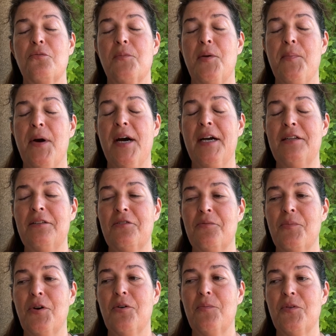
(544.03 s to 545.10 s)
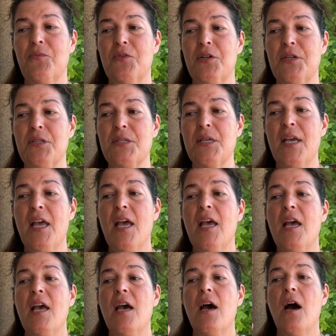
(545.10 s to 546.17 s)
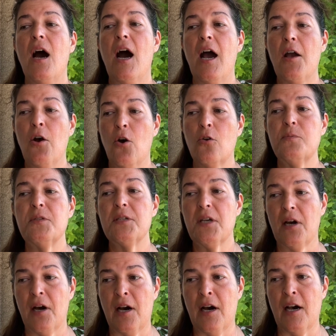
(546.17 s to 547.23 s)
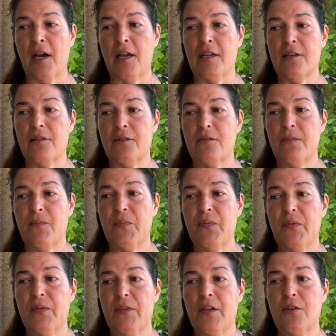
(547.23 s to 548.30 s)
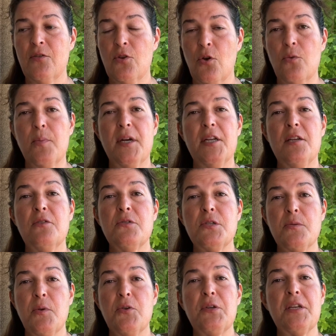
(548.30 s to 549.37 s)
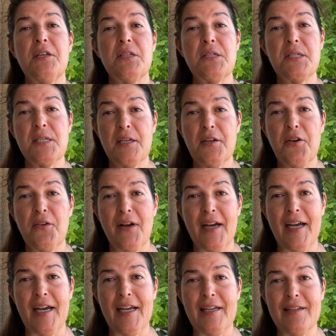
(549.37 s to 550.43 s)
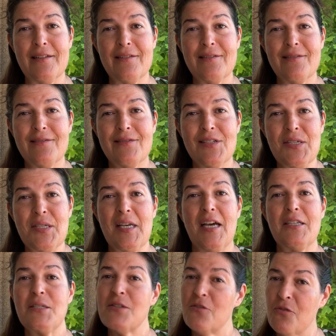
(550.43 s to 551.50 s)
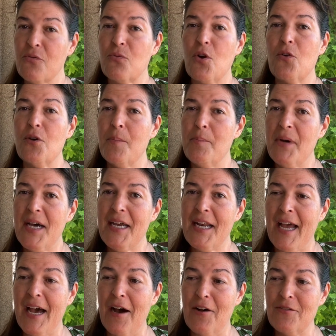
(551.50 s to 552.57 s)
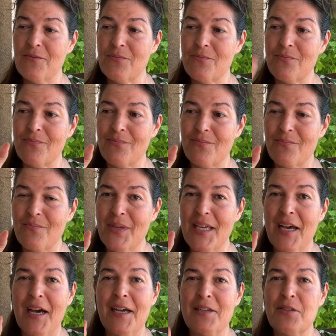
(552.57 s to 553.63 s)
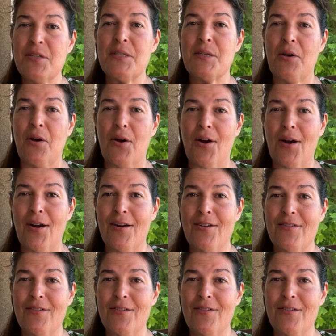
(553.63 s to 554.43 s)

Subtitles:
mind at the moment was, I hope to God that nobody who's smoking a cigarette decides to throw a butt out behind his car.